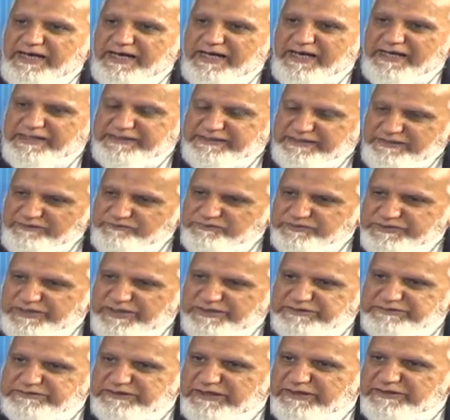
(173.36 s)
I think
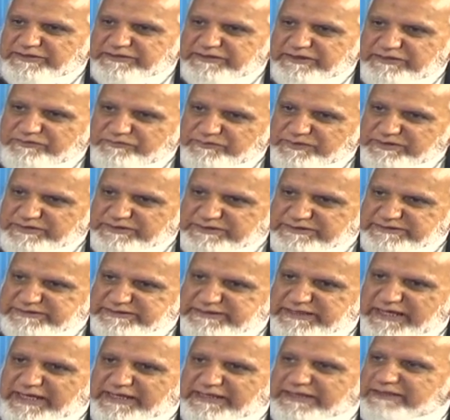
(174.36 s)
without doubt that we're the
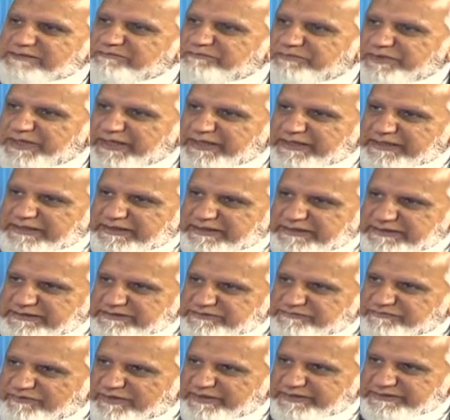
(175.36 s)
second player
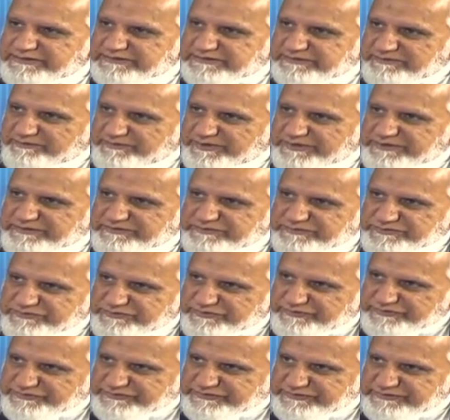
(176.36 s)
as far as tomato
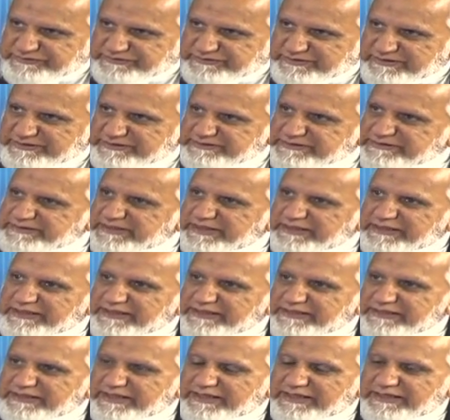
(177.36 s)
sauce is concerned
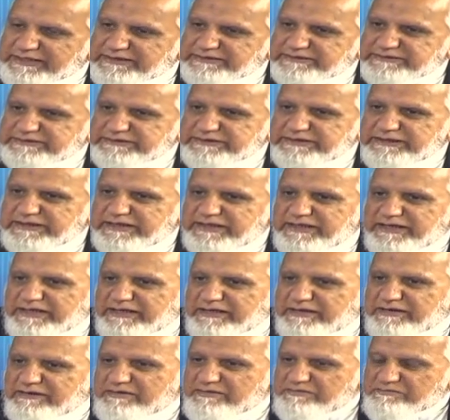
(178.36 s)
in the country.
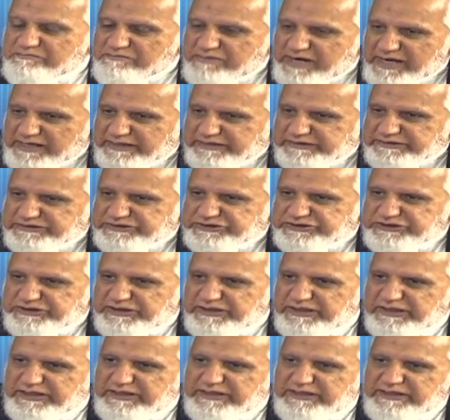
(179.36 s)
Market
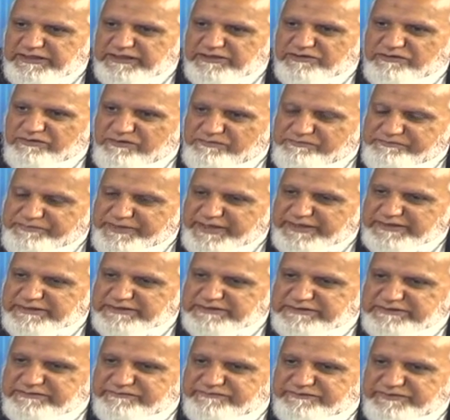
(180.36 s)
share
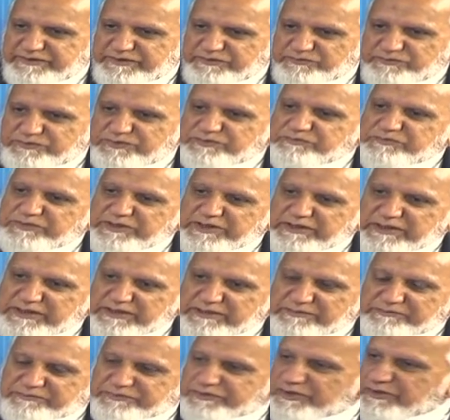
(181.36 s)
comparatively would
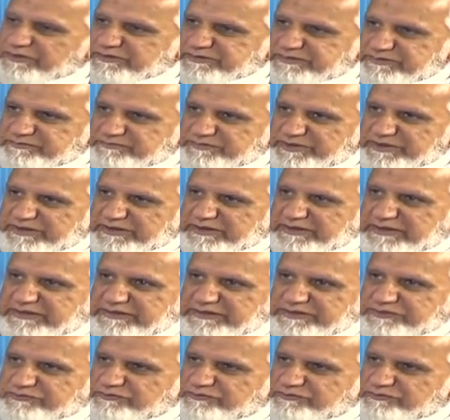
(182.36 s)
be approximately